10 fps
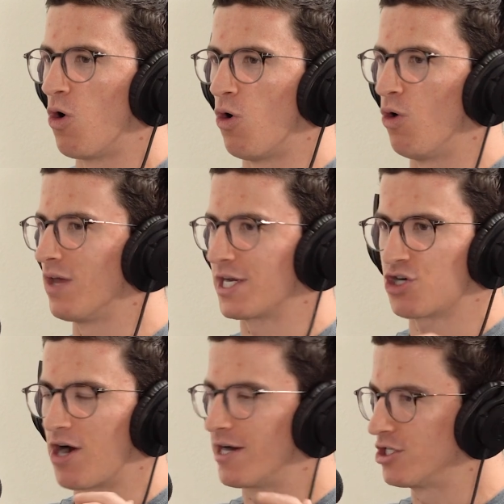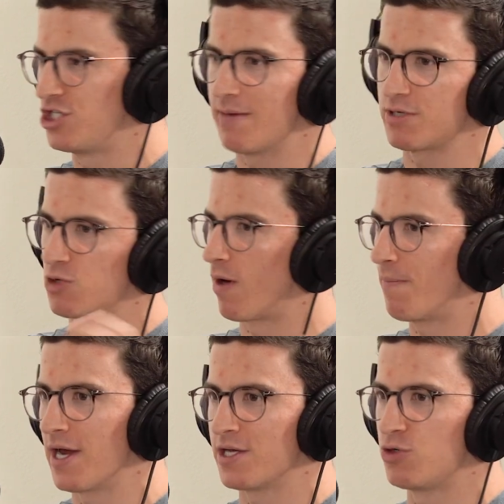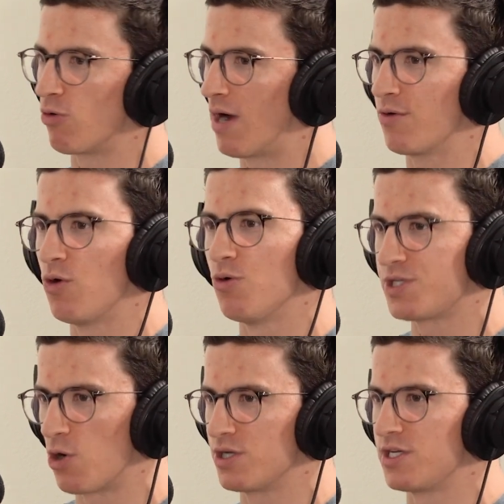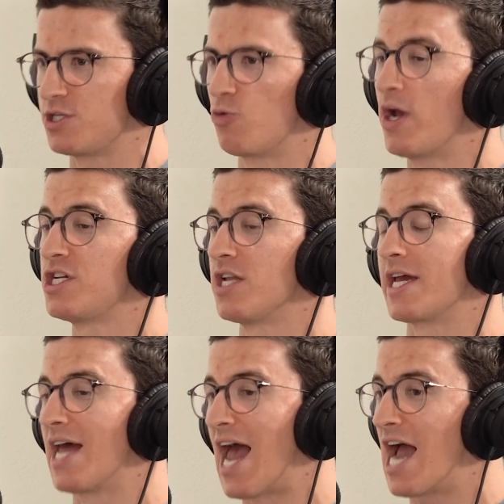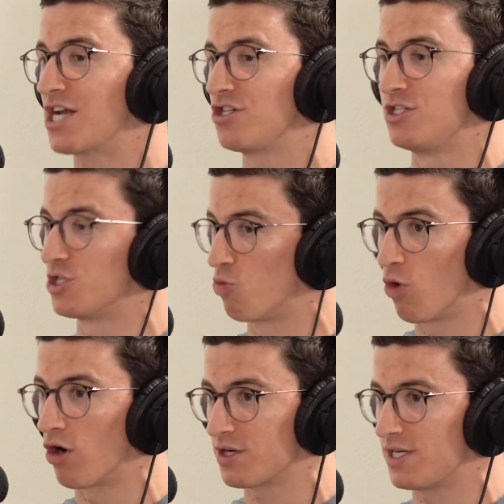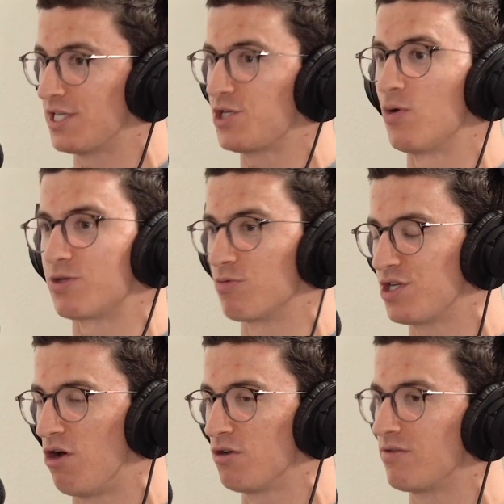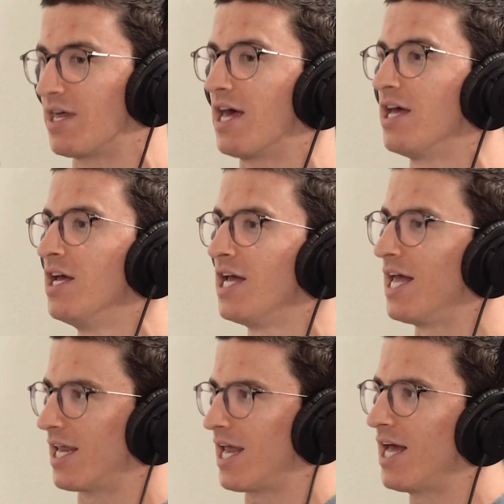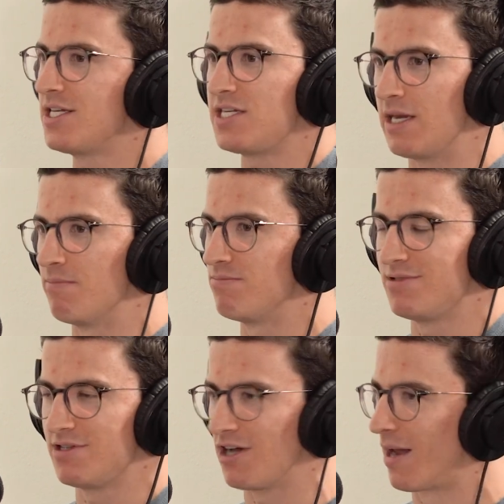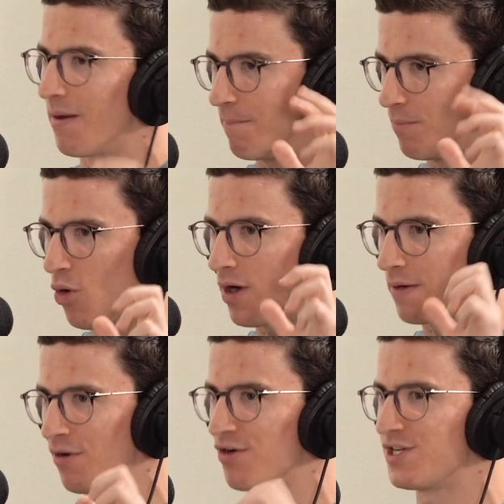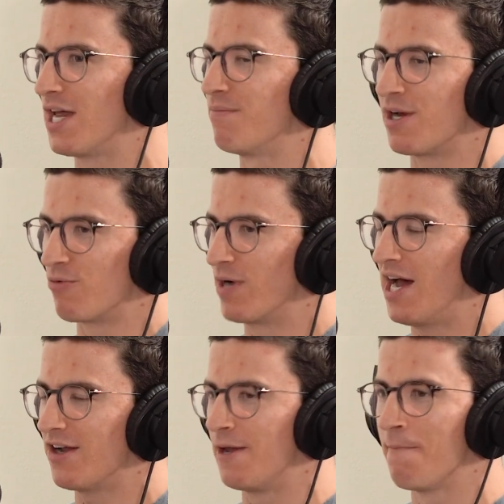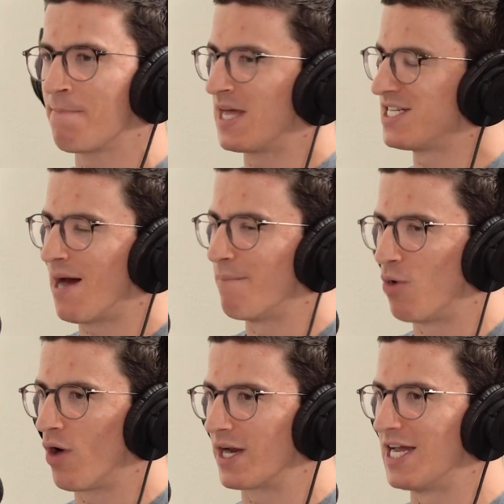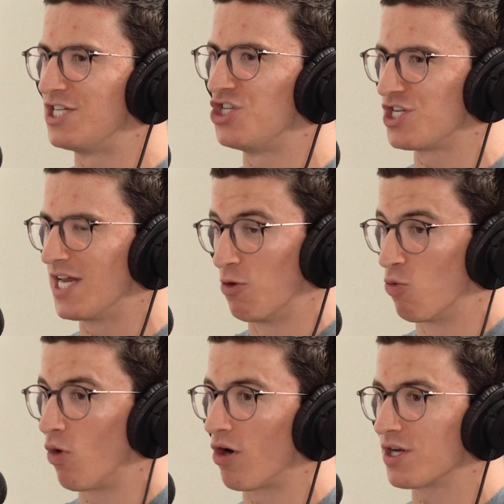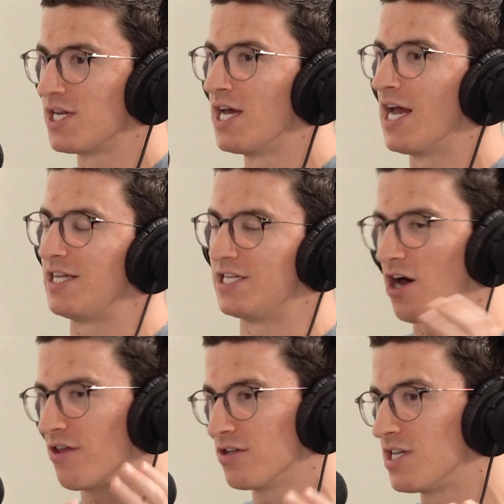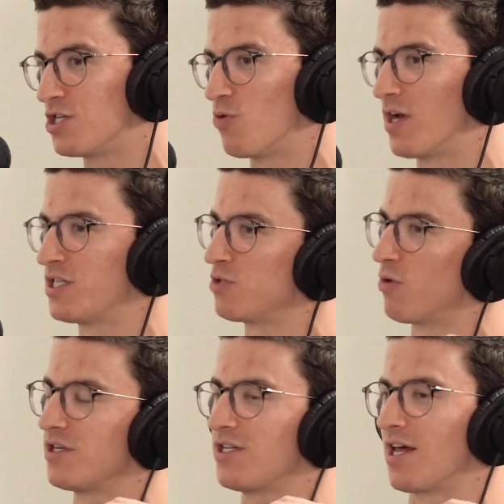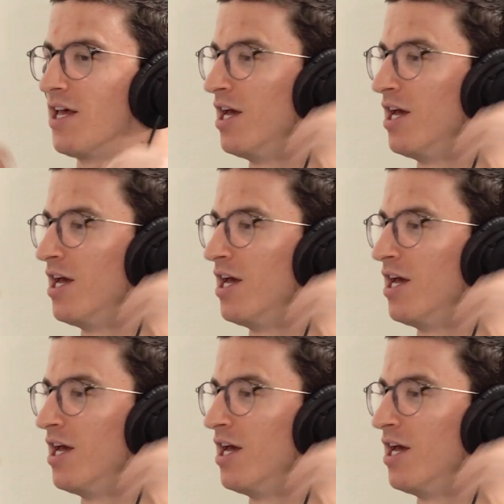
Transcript: whole like trying to jam a square peg into a round hole sort of situation. Like it actually just works. And so as a result of that, it can seem like boring per se, but in reality, it's not boring. It works. And these other situations where it's like